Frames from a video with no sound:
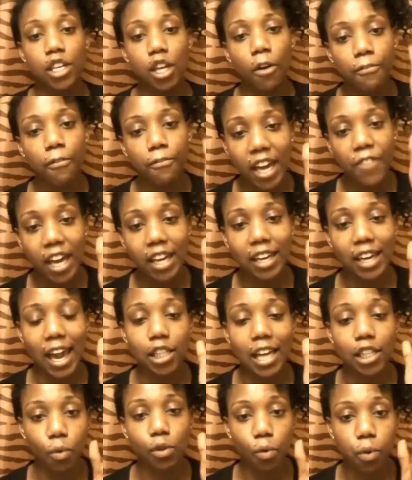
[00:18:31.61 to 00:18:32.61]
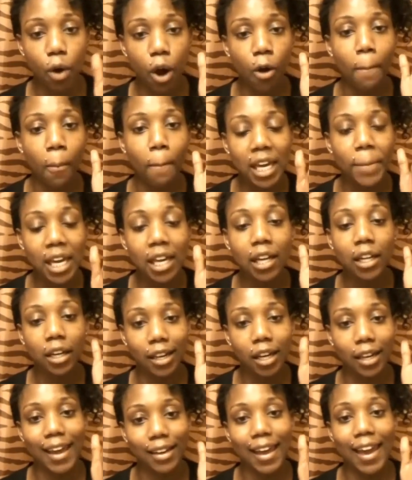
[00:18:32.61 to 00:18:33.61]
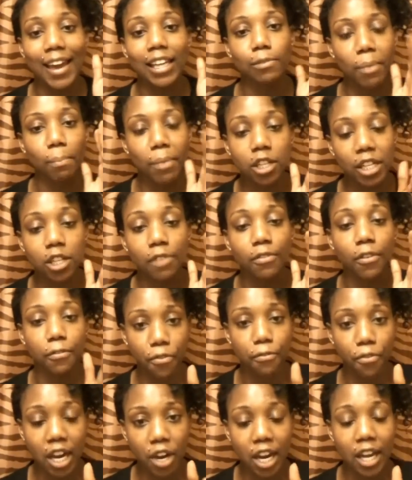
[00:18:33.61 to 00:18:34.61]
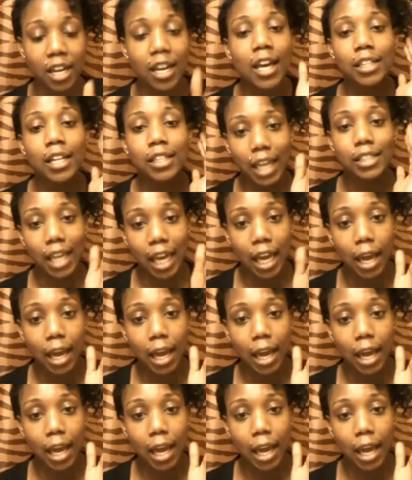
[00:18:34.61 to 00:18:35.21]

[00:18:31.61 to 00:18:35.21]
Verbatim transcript: And your fake ass crow beak looking ass bitch of a friend,